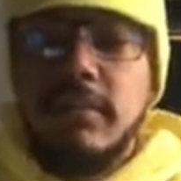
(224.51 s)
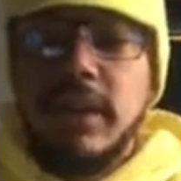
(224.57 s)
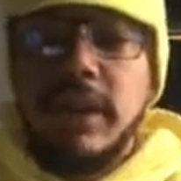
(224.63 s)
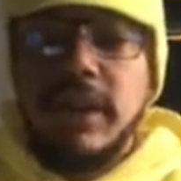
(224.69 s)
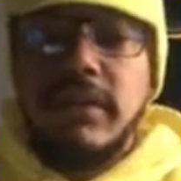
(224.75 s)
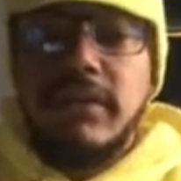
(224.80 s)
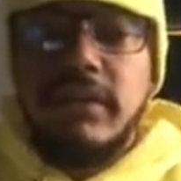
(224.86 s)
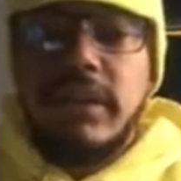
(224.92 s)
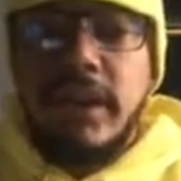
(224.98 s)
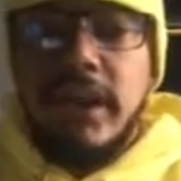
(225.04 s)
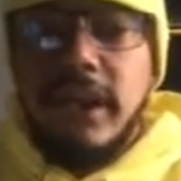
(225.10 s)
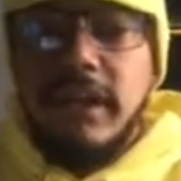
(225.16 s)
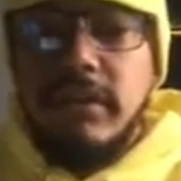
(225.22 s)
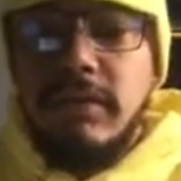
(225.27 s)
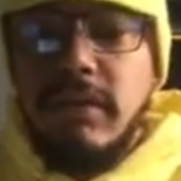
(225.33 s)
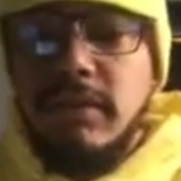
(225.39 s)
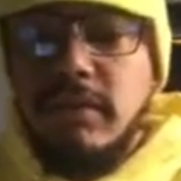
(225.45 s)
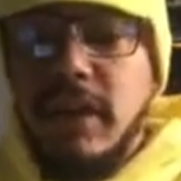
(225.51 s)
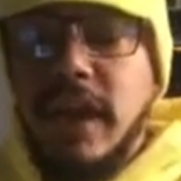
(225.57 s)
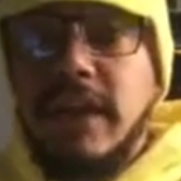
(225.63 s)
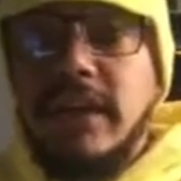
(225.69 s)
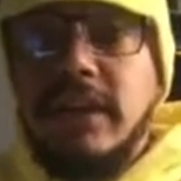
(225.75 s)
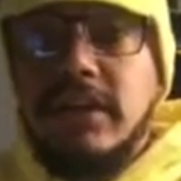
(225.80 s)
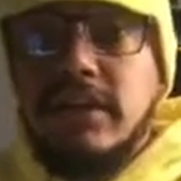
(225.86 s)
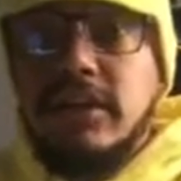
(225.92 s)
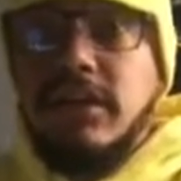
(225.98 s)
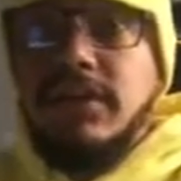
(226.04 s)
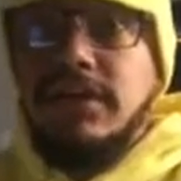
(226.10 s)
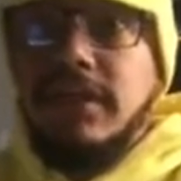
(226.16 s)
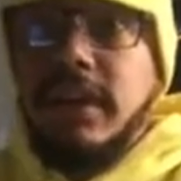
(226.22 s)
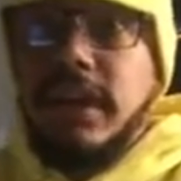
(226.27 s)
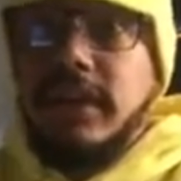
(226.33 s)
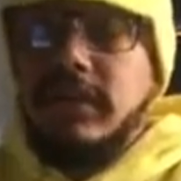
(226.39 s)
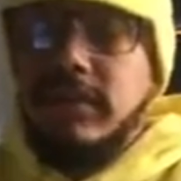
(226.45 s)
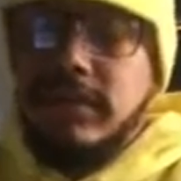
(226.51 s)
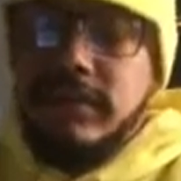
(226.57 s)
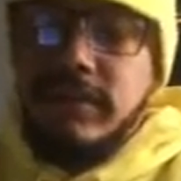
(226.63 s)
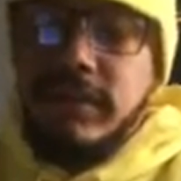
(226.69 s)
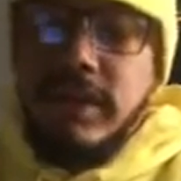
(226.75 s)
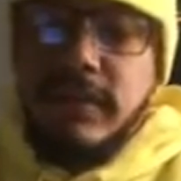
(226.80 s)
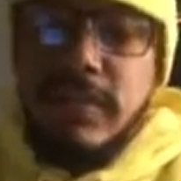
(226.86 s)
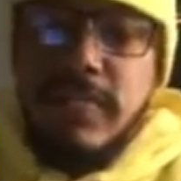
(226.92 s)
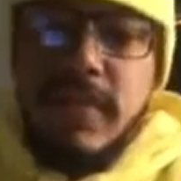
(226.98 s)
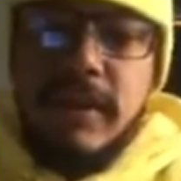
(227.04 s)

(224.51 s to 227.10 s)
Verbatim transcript: Being a slave, a mind control slave. Okay.